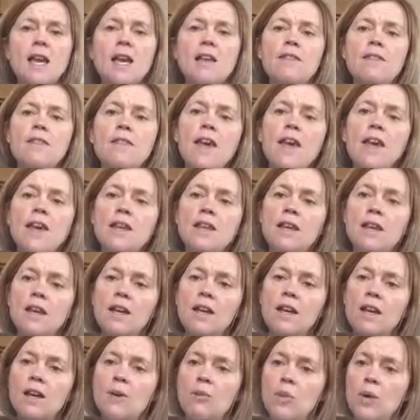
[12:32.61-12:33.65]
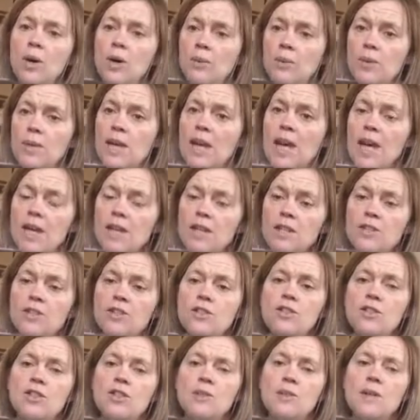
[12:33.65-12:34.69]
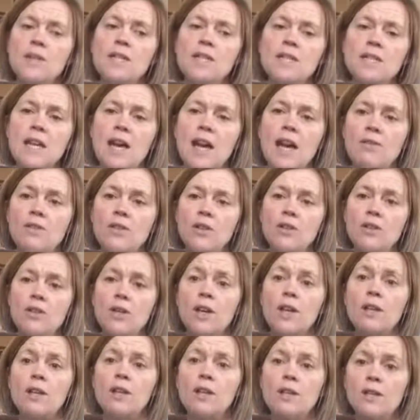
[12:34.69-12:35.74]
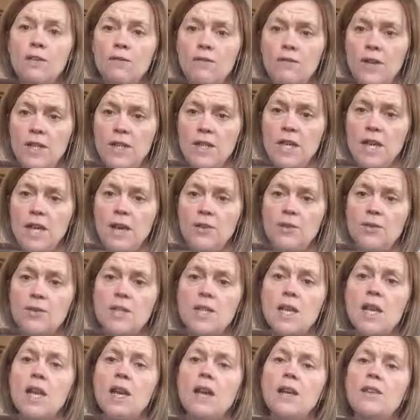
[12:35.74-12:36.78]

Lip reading: and then what I would like you to do is to have a look at the other videos